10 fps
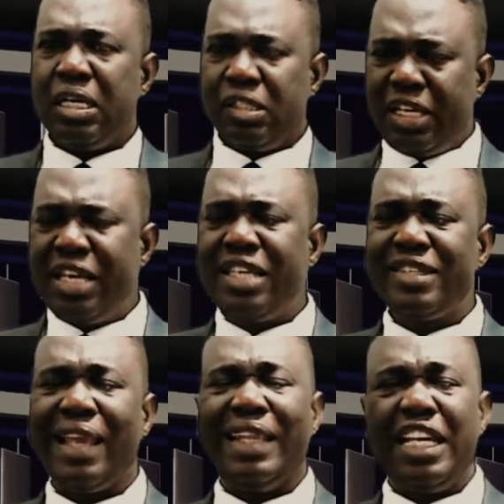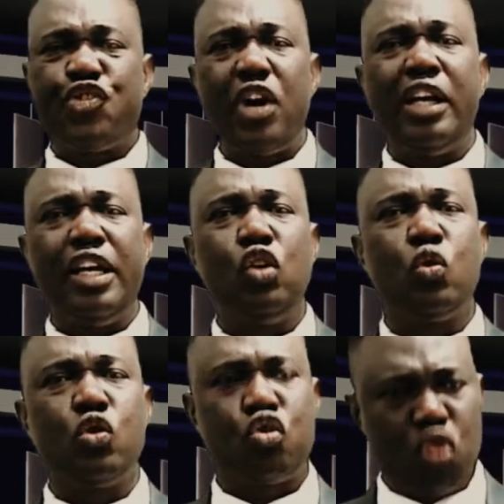Things that literally you
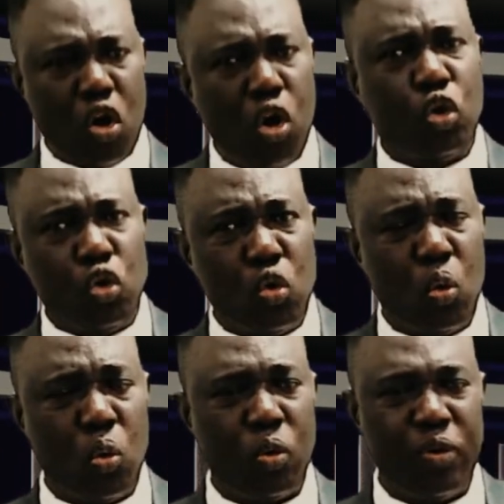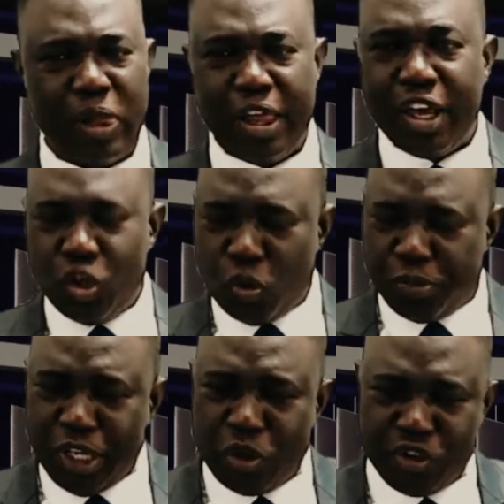could struggle to do. You
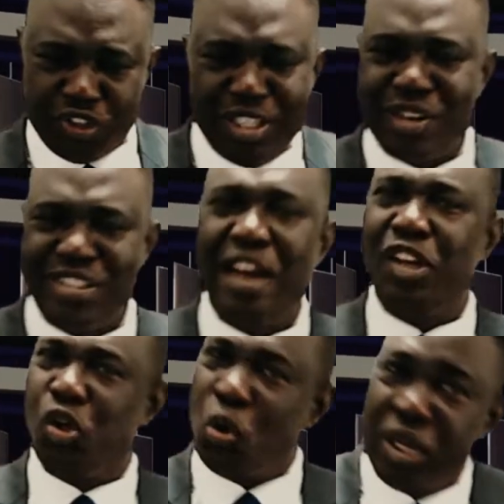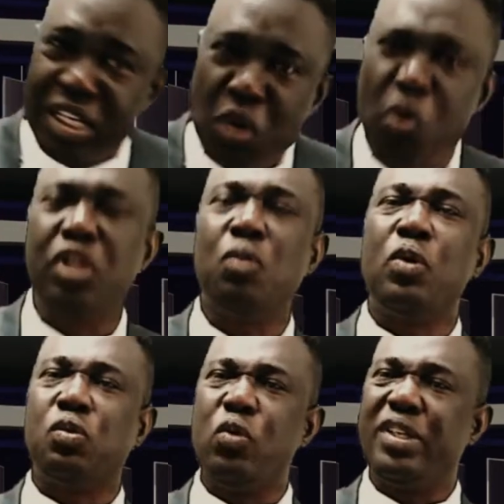begin to see yourself doing it with,
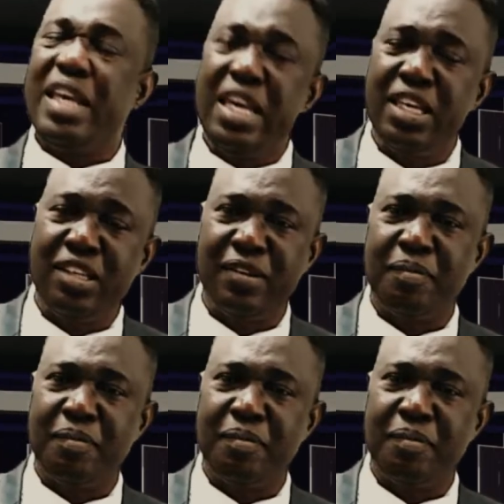with, with ease.